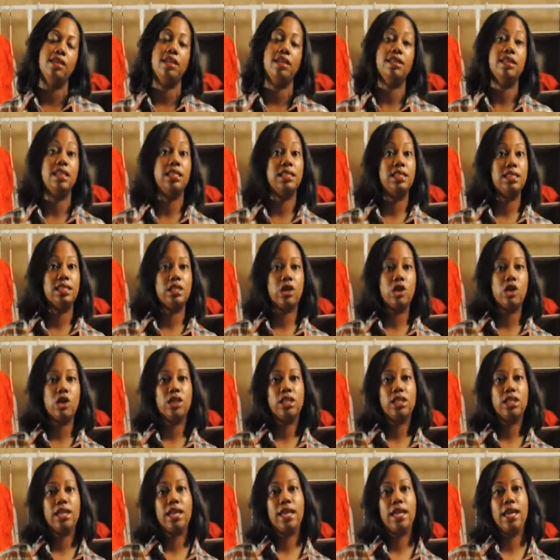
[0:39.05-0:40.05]
And then
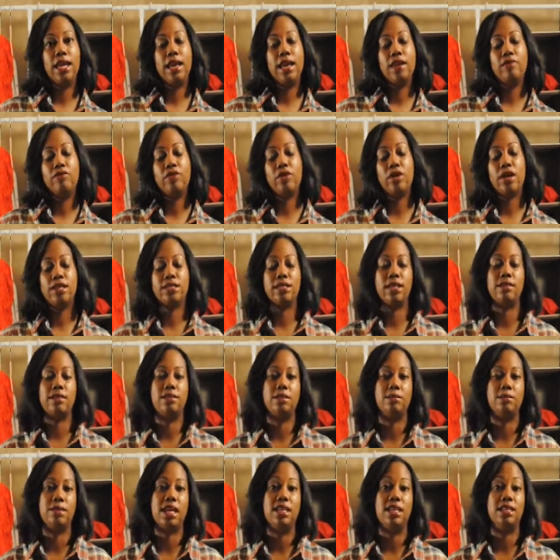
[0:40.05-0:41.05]
certainly if you guys have
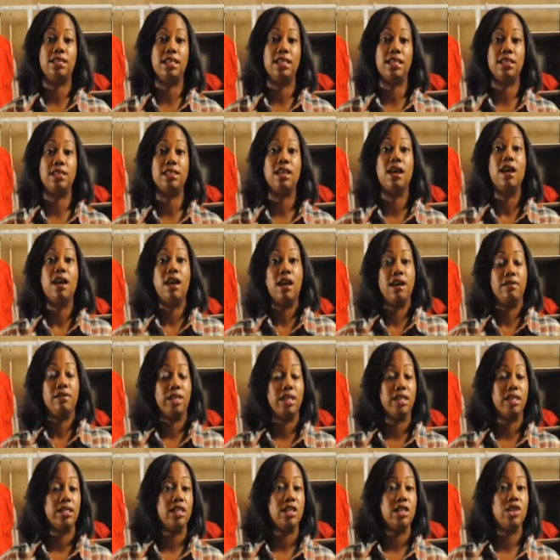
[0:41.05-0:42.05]
some ideas of
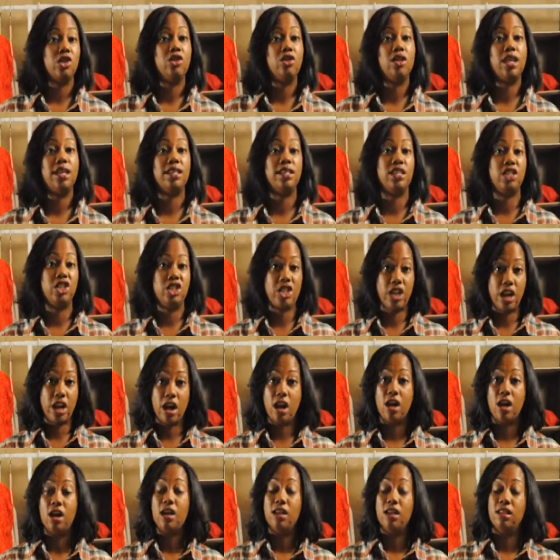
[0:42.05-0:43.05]
things that you'd like to
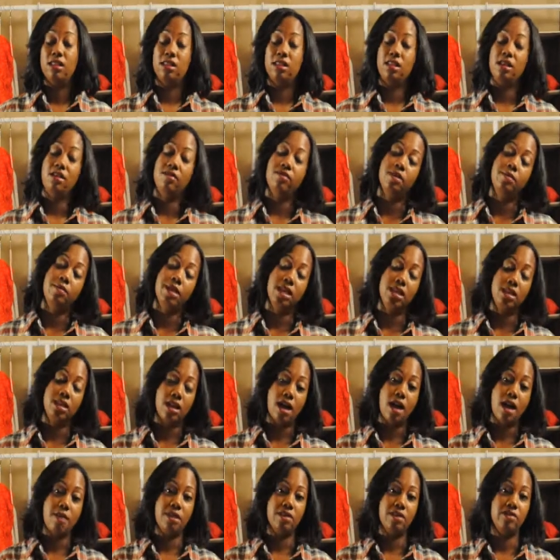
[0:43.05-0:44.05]
share, leave them in the
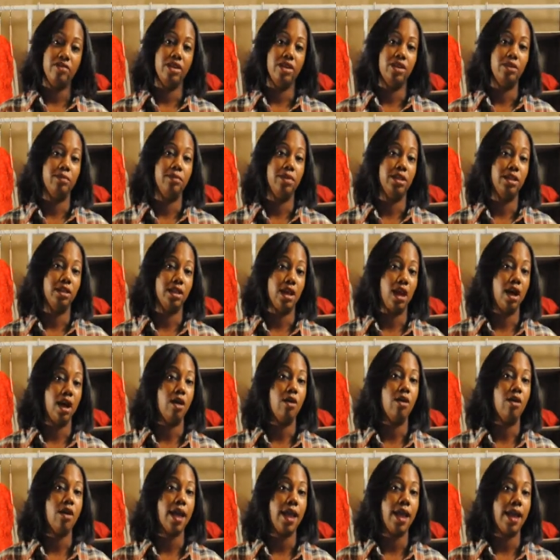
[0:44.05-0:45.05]
comment field
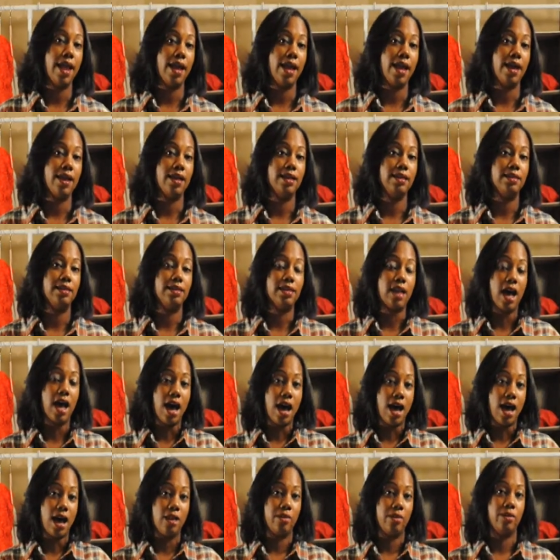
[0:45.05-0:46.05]
below and
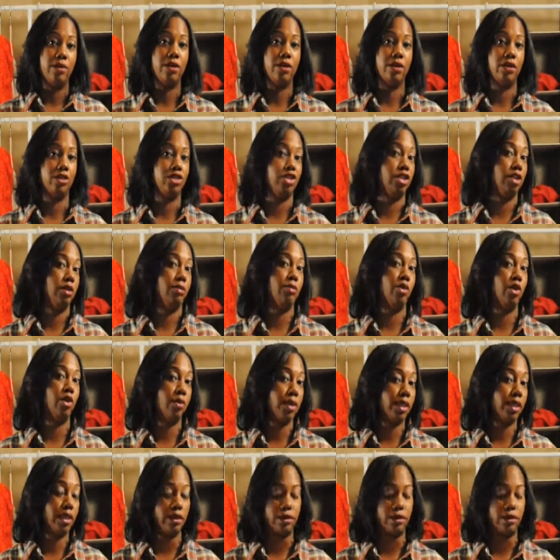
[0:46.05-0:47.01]
I will share more with